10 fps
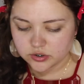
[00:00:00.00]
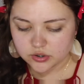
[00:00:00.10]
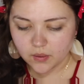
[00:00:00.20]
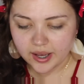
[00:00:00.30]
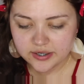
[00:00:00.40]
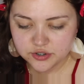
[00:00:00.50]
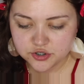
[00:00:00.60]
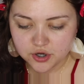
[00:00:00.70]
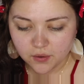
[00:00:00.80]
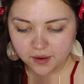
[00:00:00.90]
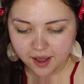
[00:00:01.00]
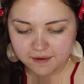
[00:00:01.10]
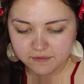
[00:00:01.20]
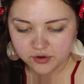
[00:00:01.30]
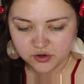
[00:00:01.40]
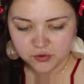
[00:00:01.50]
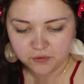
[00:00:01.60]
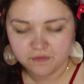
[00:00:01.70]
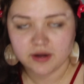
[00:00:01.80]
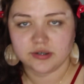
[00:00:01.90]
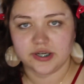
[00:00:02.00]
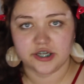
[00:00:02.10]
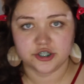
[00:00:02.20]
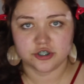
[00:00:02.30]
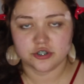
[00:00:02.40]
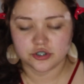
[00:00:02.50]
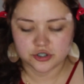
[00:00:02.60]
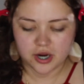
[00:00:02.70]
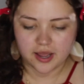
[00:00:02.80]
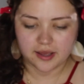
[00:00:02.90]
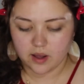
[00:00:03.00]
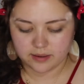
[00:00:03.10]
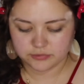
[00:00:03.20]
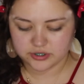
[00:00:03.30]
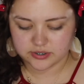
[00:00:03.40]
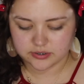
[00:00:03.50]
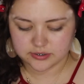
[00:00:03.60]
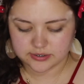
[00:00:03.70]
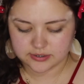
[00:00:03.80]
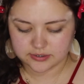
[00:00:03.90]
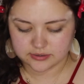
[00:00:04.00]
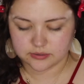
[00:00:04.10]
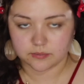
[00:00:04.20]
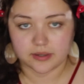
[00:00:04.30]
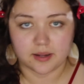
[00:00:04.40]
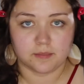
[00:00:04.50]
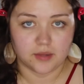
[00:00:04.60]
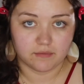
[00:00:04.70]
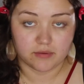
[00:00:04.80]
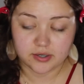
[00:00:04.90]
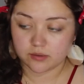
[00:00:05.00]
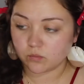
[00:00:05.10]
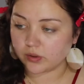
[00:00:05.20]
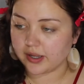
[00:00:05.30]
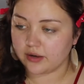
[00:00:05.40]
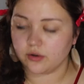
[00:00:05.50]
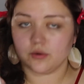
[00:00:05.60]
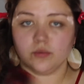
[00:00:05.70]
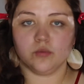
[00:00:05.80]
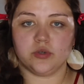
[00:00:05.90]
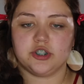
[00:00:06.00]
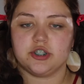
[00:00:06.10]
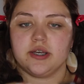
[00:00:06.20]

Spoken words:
So I don't have a new foundation to try. I'm just gonna stick to what I'm loving and what I know, which